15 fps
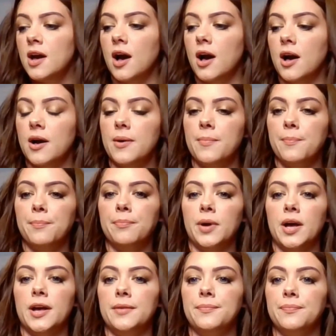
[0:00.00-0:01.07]
Um,
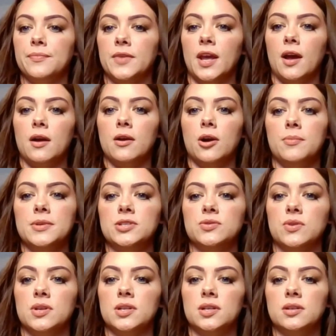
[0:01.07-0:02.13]
but yeah, I'll be
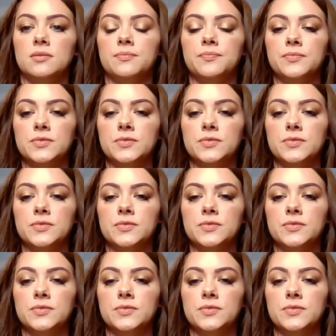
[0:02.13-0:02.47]
sure to